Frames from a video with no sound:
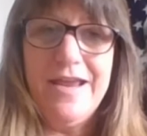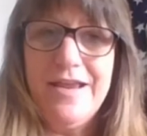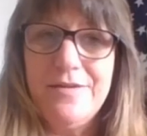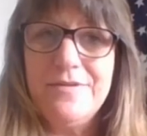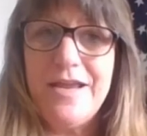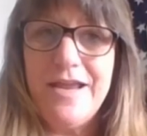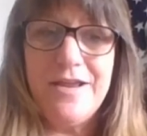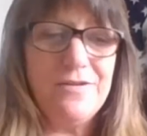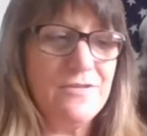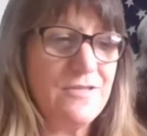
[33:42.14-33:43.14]

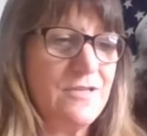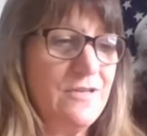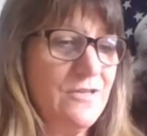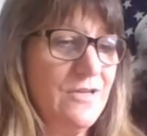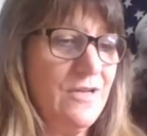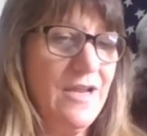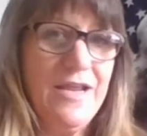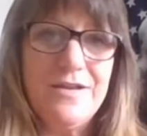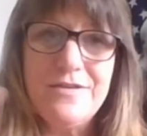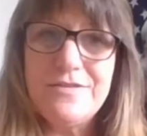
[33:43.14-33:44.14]

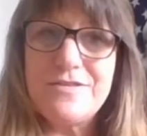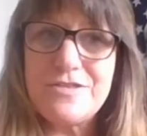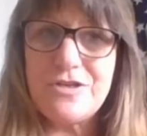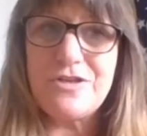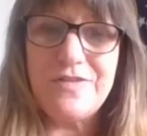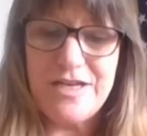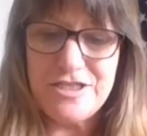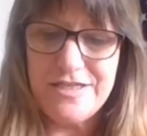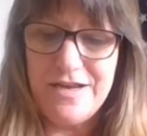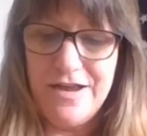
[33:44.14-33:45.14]
in
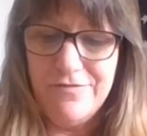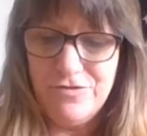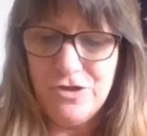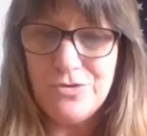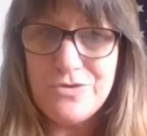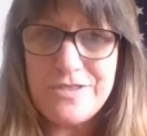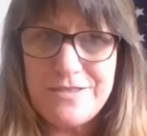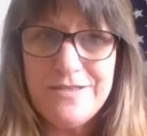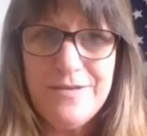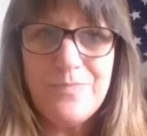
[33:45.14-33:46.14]
circulation of use